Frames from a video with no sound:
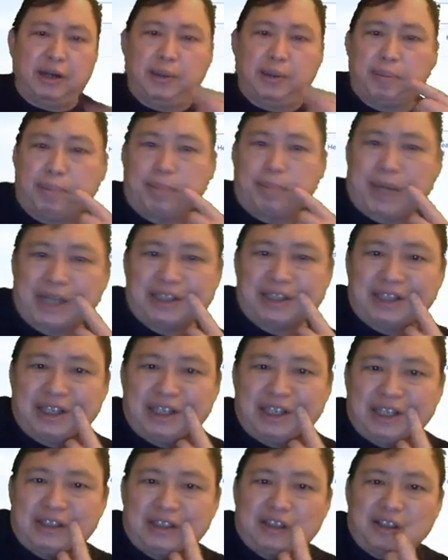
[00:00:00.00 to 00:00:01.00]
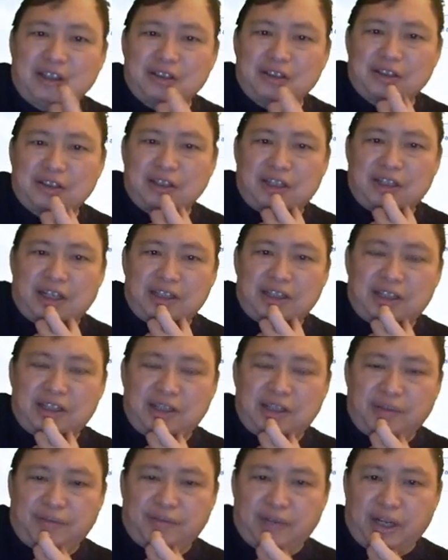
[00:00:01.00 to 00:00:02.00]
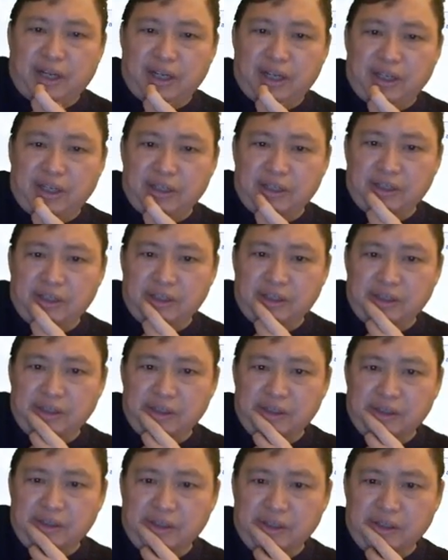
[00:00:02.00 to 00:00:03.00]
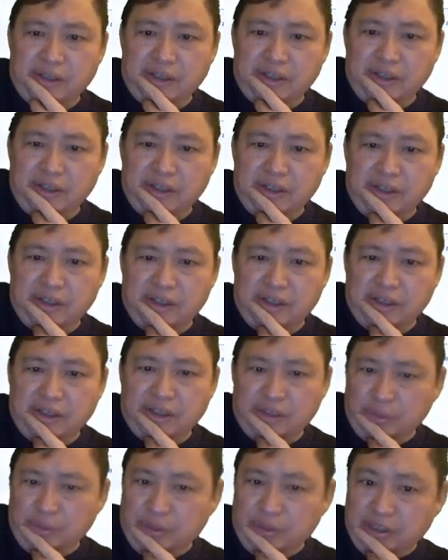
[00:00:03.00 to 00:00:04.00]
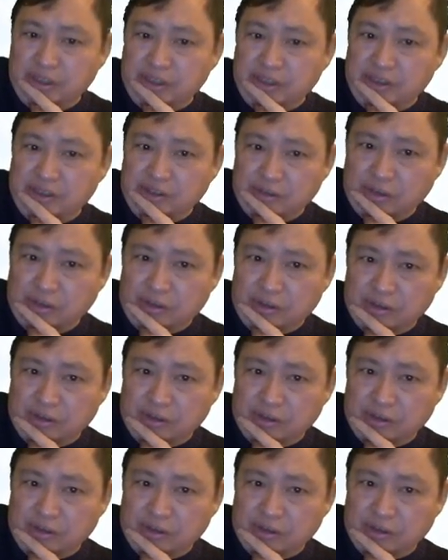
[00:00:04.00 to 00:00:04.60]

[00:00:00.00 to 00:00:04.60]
but it doesn't identify who did the search.